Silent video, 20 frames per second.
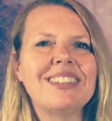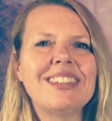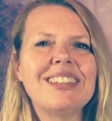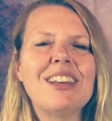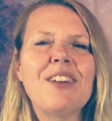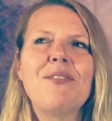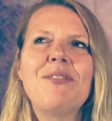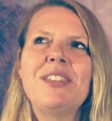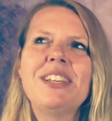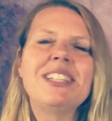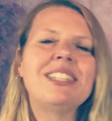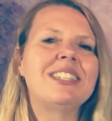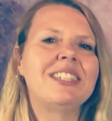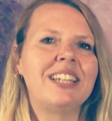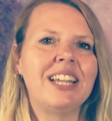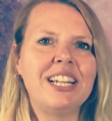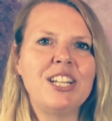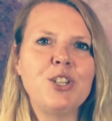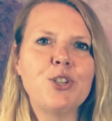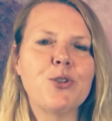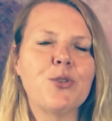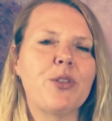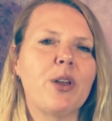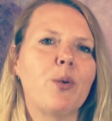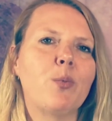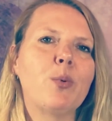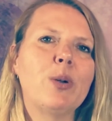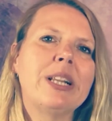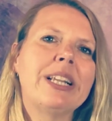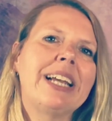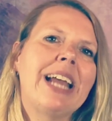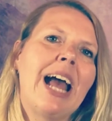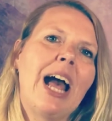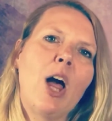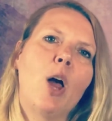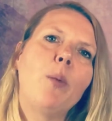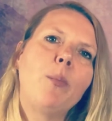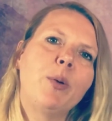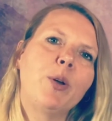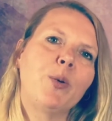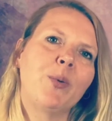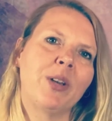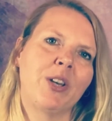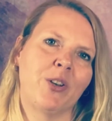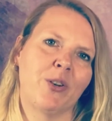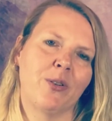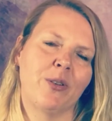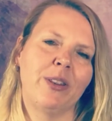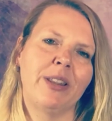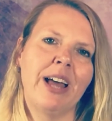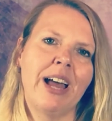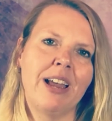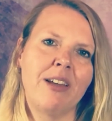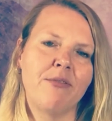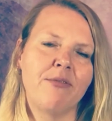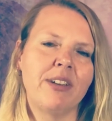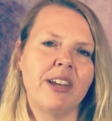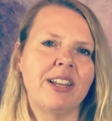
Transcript: of this nature that really help you in your life.